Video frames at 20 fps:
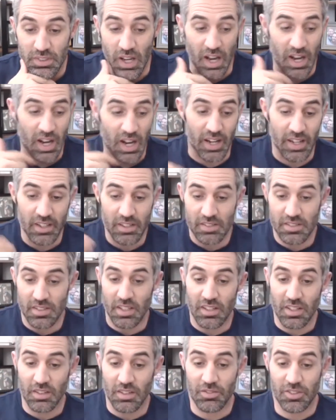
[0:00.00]
I
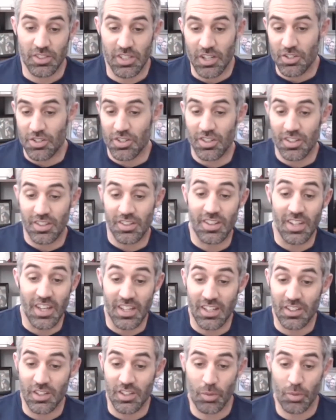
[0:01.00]
extend the invitation and they
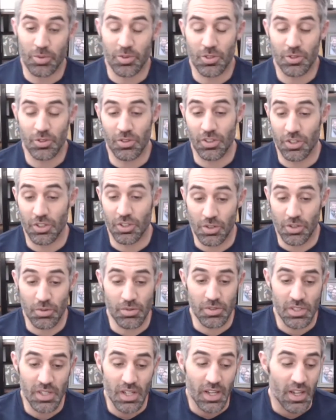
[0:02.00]
get the opportunity to
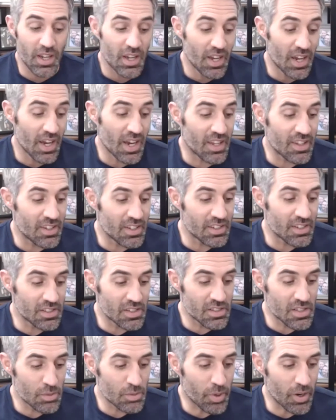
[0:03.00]
choose. And this
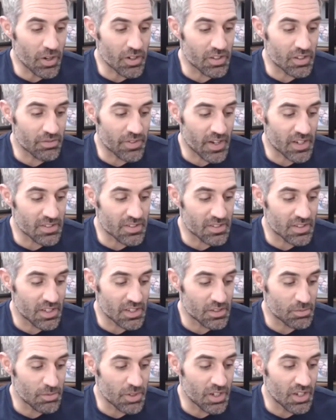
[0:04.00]
is the part that
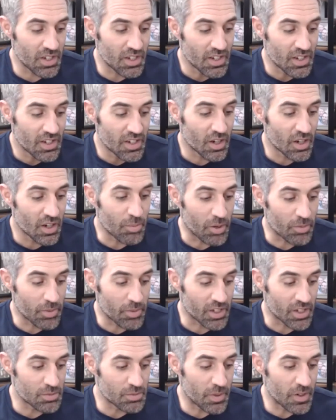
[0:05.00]
fascinates me about my
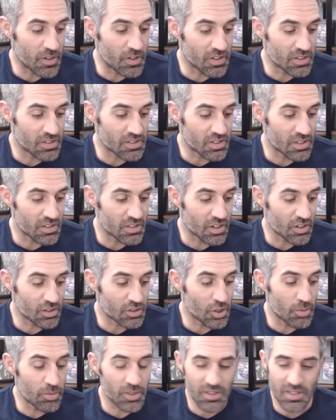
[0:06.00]
experience since
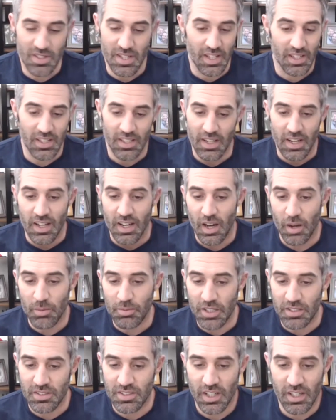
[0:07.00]
October is that I'm
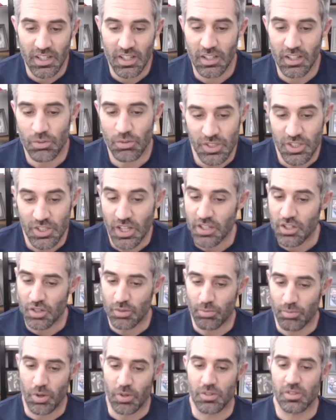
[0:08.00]
not taking the rejection
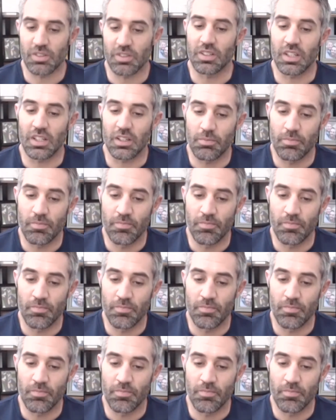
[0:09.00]
personally.